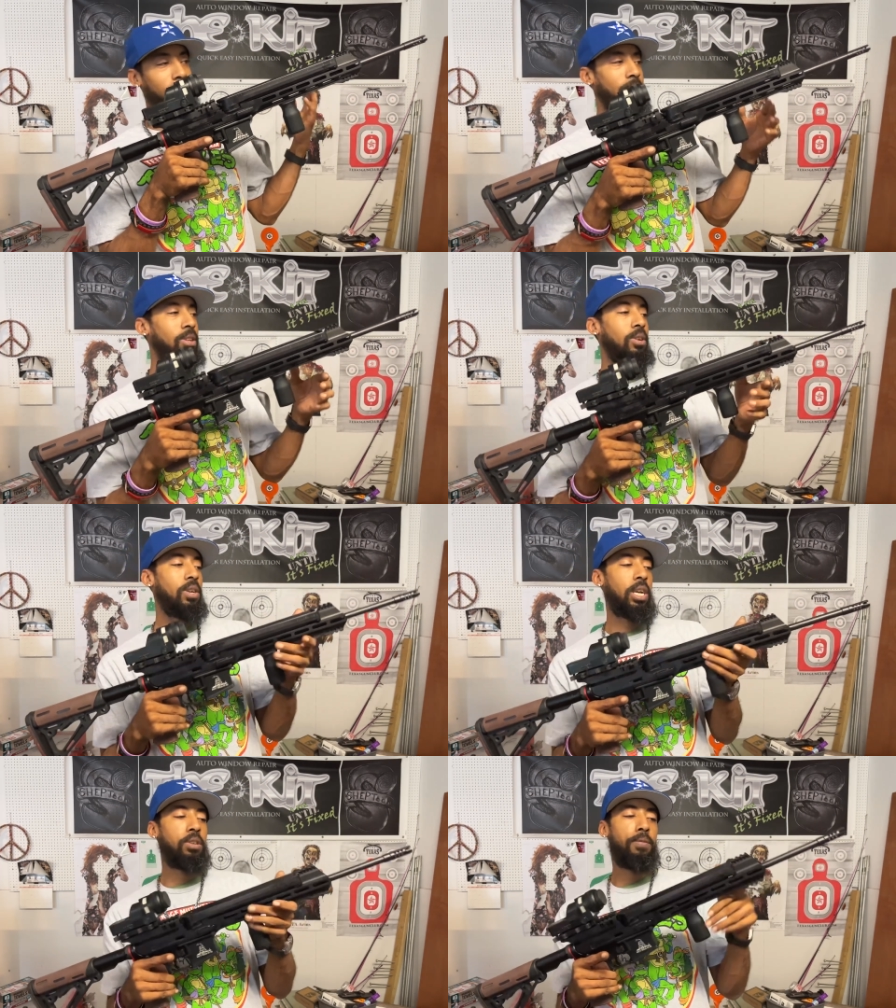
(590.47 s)
You know, you
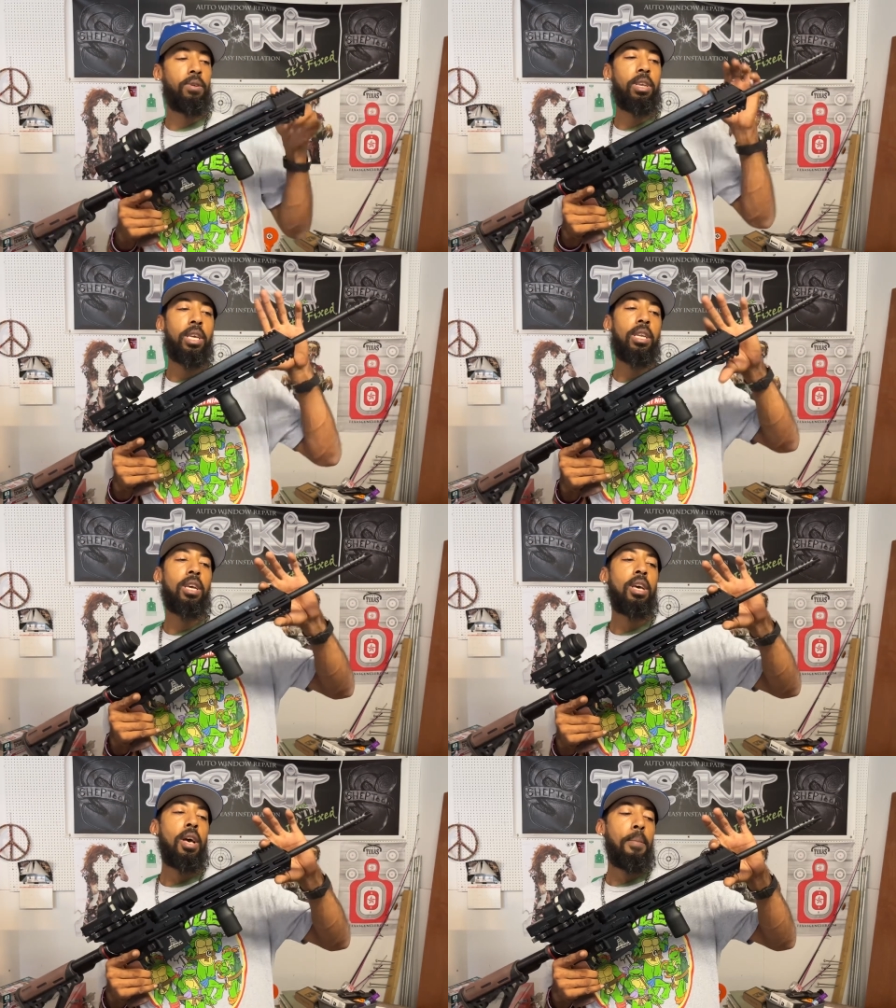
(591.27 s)
got your front end
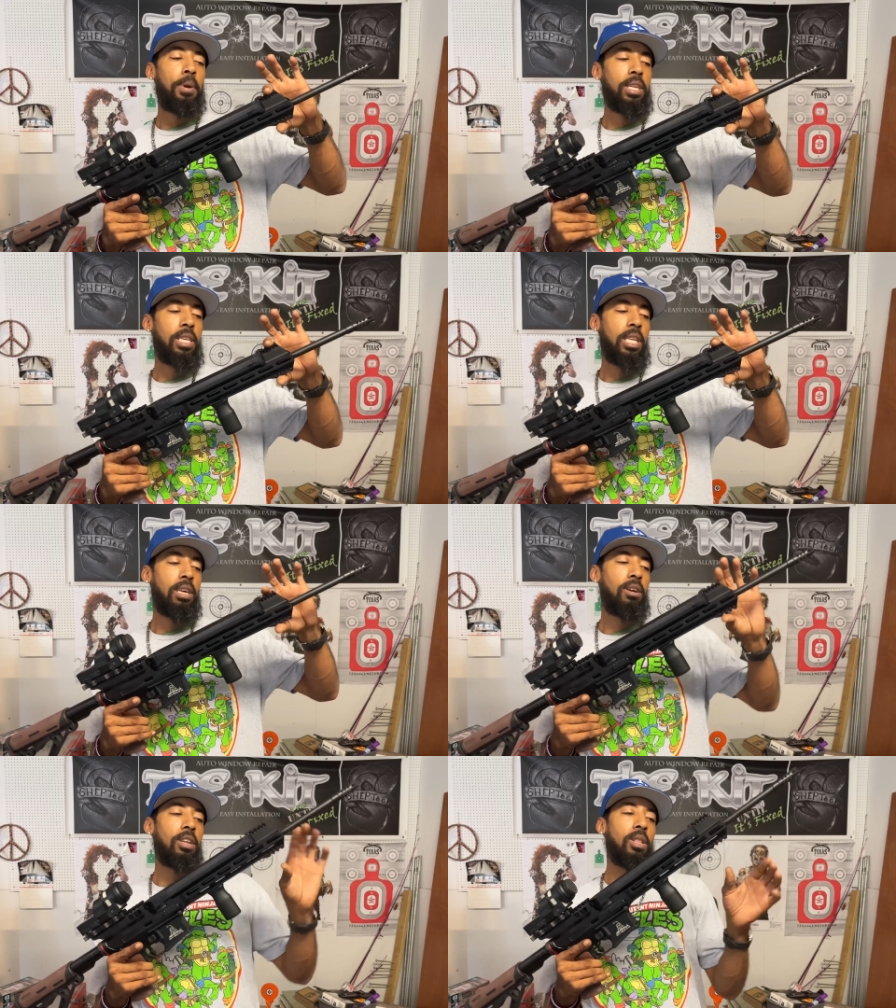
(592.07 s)

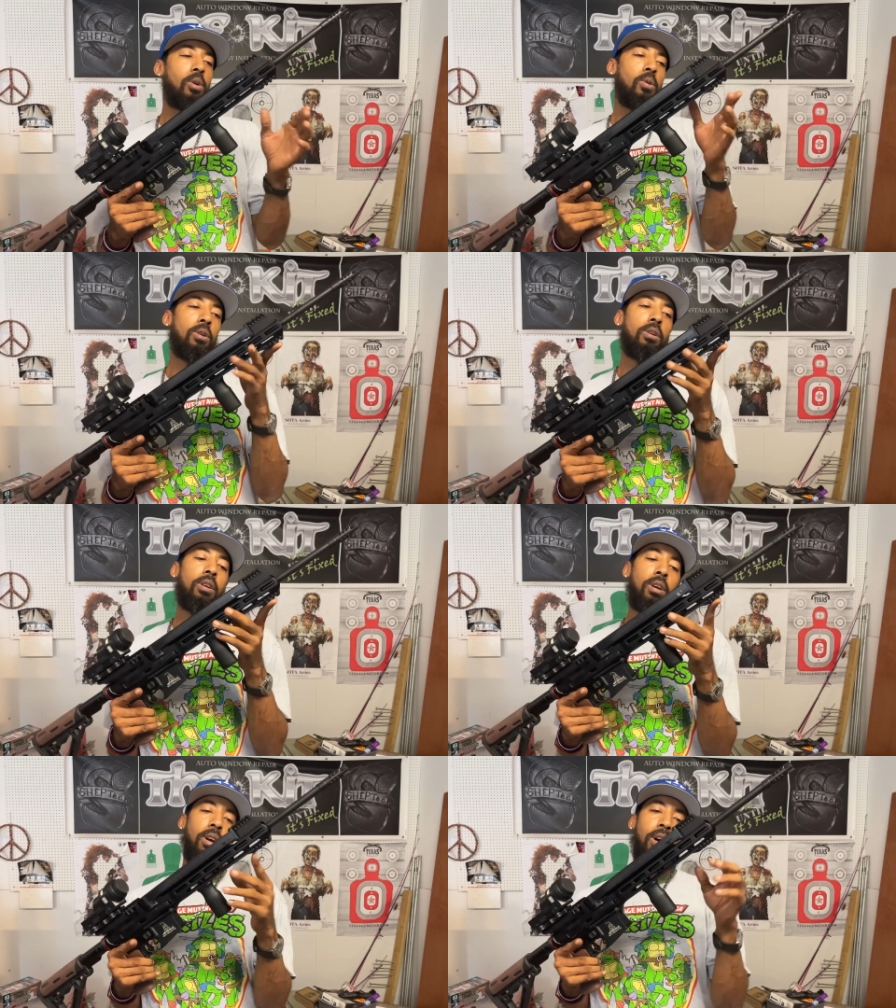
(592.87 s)
Picatinny on it, lower,
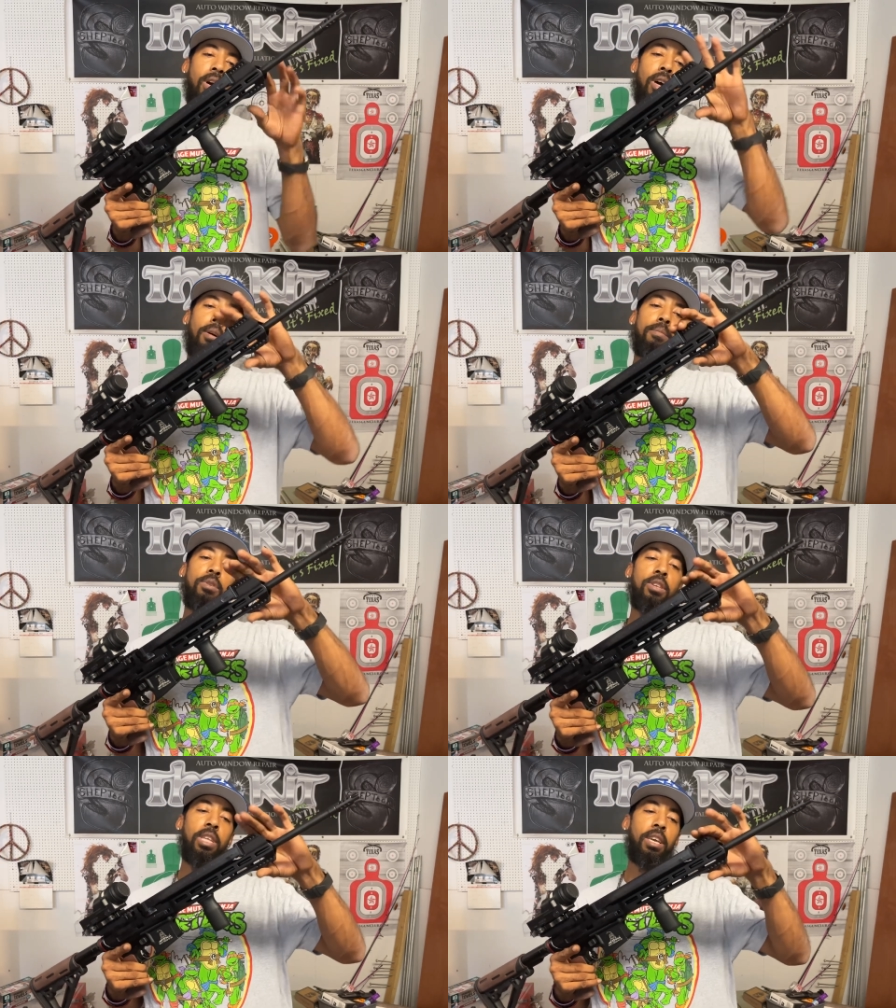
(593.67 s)

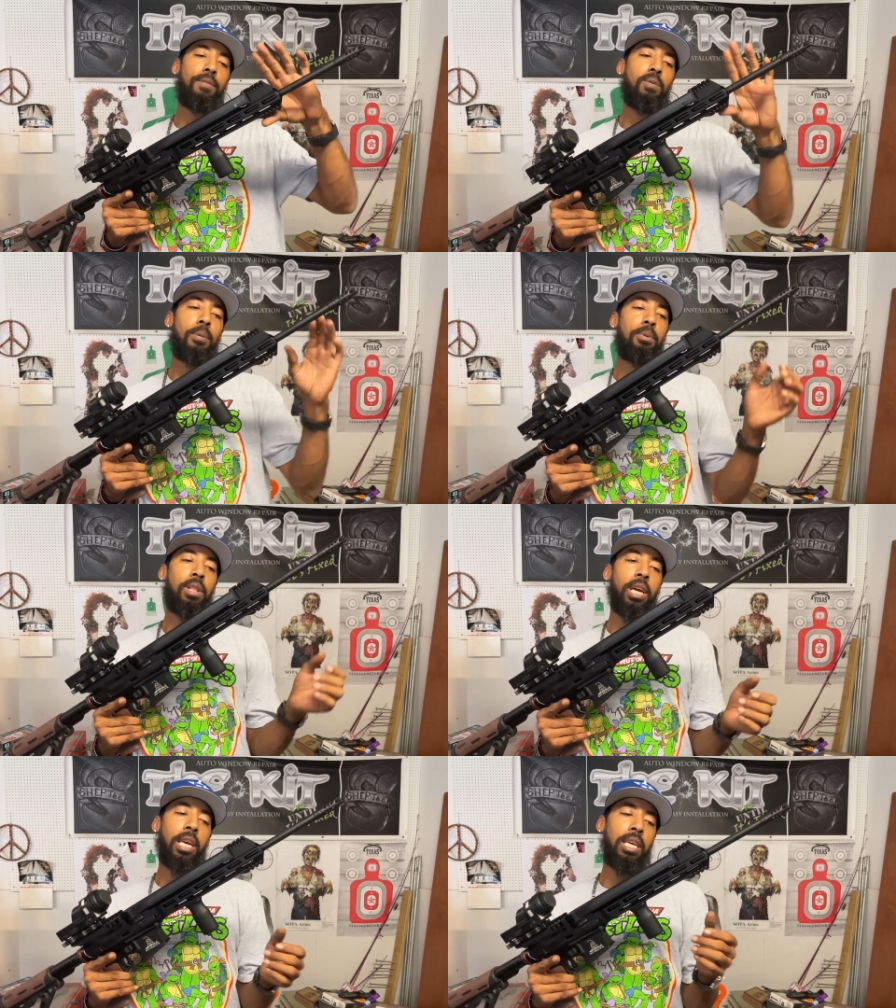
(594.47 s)
just like if you want to put
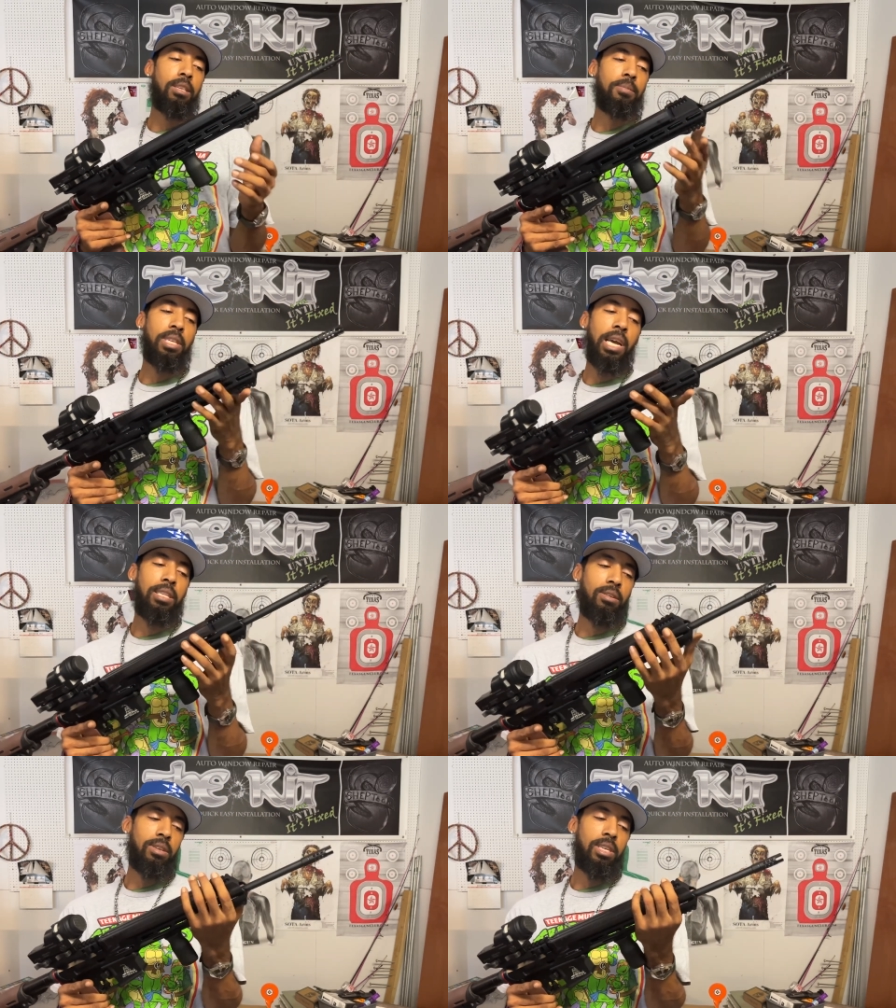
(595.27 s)
like, I guess, some sights
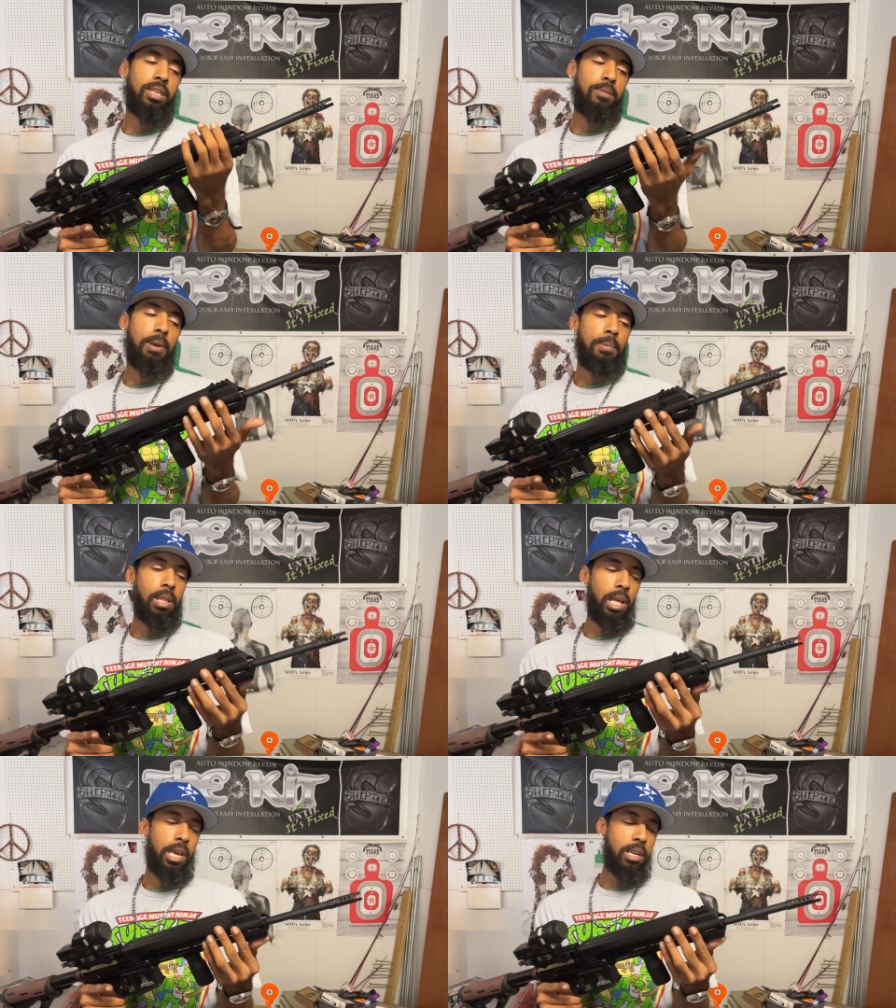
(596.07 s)
on this and maybe a
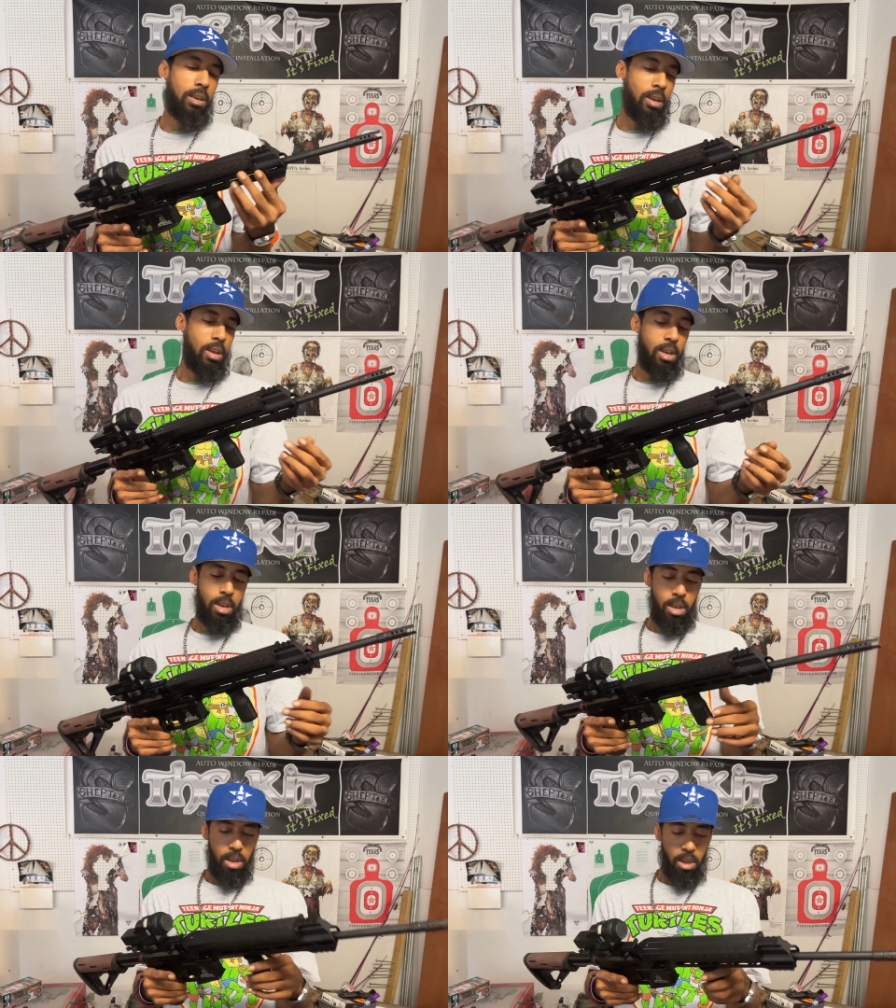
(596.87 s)
light,
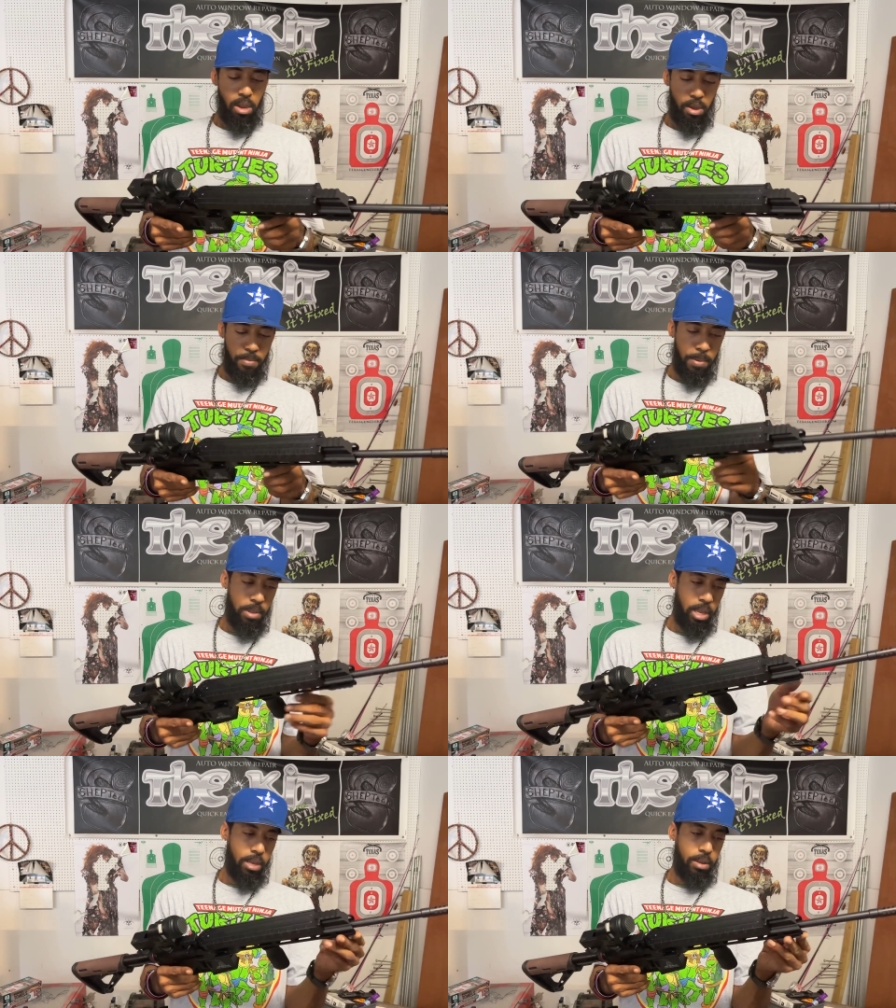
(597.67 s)
maybe
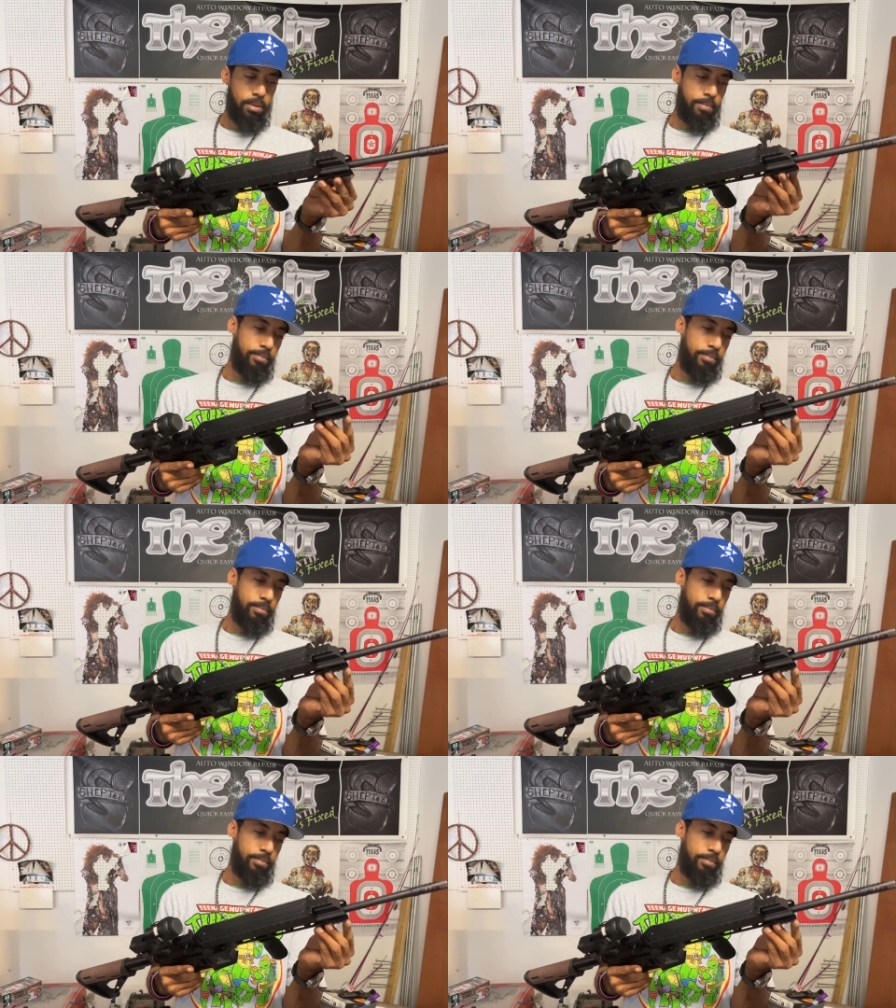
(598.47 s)
like a,